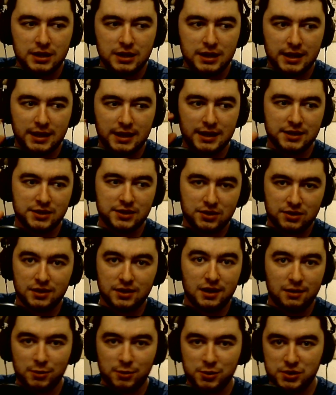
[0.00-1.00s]
It is a
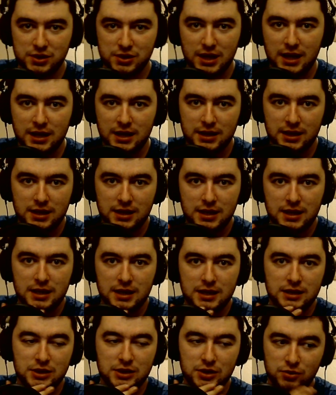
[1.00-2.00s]
thermostat.
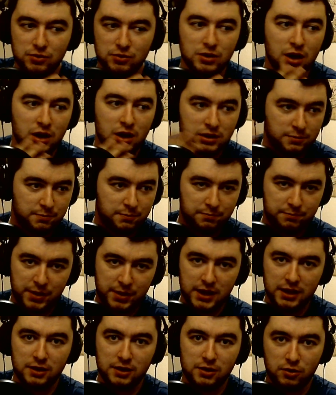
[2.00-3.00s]
Do not
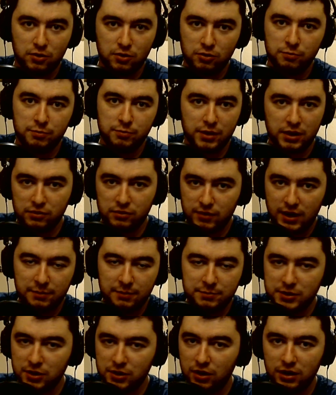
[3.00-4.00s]
pick up a
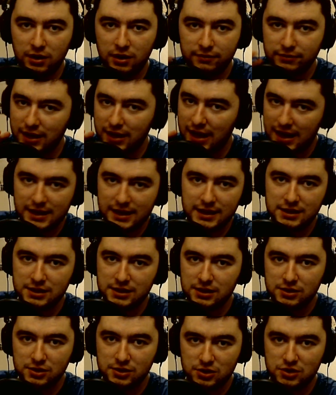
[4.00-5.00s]
reptile of any
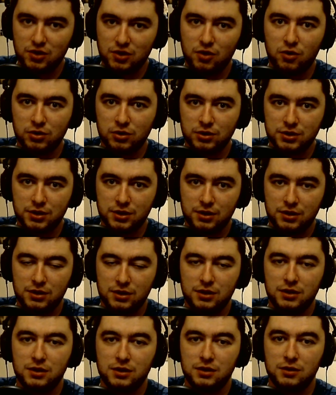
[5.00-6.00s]
sort
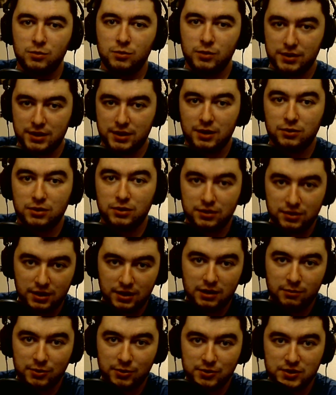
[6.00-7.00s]
without a
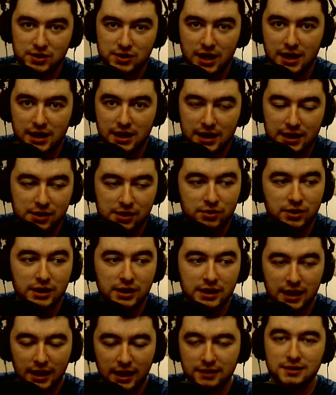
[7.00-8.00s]
thermostat, and you
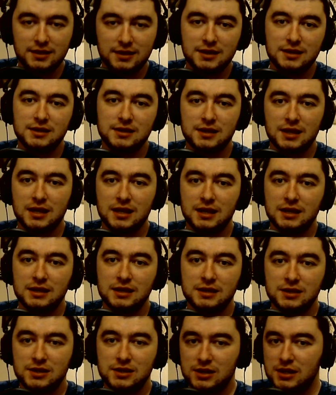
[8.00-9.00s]
can get these
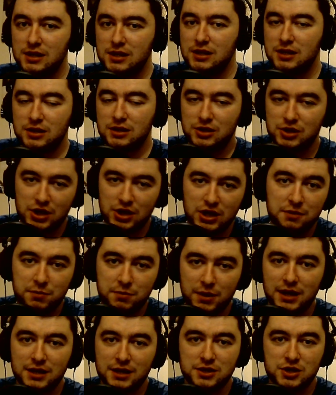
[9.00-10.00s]
things cheap
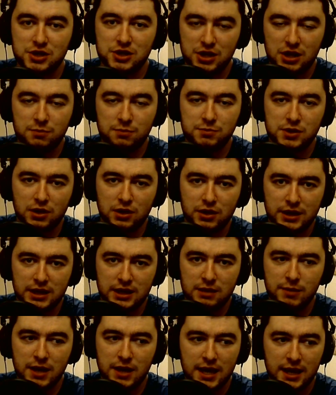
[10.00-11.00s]
as chips on
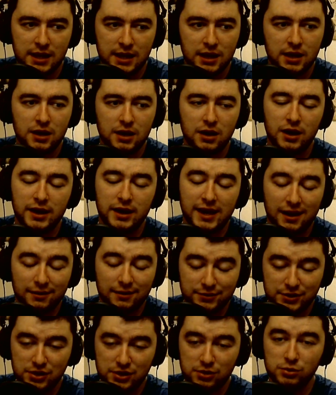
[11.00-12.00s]
eBay. I
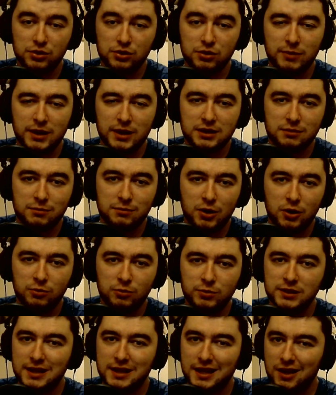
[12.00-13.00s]
have two of them at the
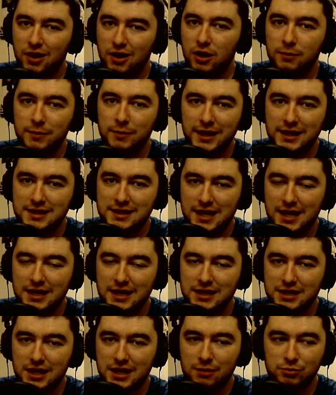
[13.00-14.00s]
moment. They all
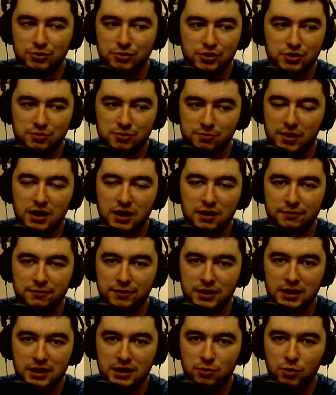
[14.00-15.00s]
maintain temperatures
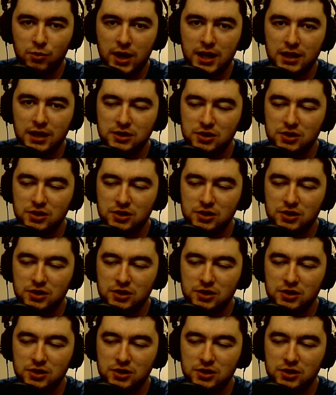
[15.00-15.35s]
perfectly well.